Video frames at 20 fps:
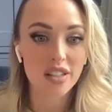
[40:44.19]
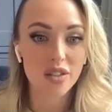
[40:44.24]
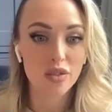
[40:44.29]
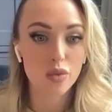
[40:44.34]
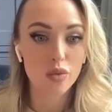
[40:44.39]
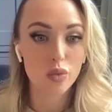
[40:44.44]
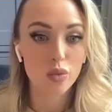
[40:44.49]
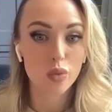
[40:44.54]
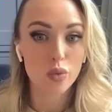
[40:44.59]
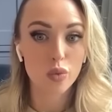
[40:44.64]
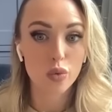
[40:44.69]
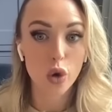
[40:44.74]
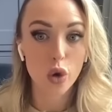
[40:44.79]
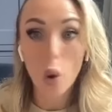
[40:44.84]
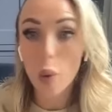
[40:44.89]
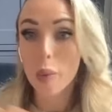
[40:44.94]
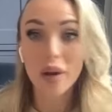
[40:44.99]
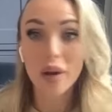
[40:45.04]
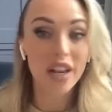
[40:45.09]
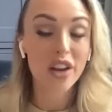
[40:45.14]
nobody
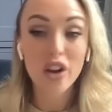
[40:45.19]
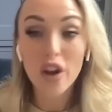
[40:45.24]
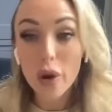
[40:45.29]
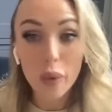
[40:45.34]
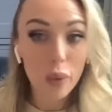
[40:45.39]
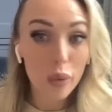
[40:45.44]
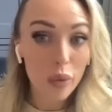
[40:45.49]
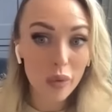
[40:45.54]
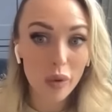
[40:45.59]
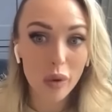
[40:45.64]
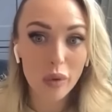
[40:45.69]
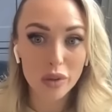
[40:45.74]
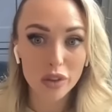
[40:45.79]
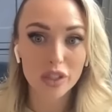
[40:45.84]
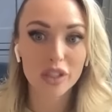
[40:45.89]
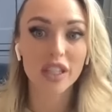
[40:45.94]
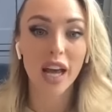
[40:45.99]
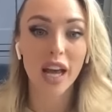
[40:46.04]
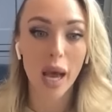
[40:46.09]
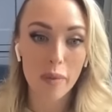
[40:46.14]
knew what was going to
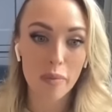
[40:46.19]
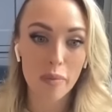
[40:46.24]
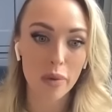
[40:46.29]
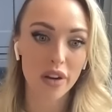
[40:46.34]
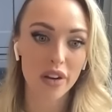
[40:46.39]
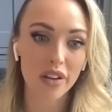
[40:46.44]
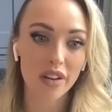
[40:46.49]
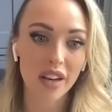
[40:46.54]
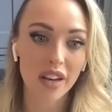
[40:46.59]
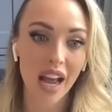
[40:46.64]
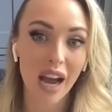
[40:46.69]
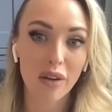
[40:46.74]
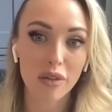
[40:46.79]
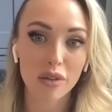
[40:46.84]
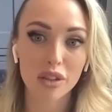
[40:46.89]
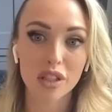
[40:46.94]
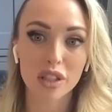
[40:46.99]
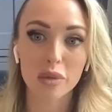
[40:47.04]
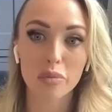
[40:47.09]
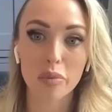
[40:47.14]
happen and how it was going to
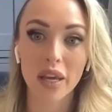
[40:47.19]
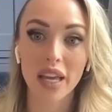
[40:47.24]
be.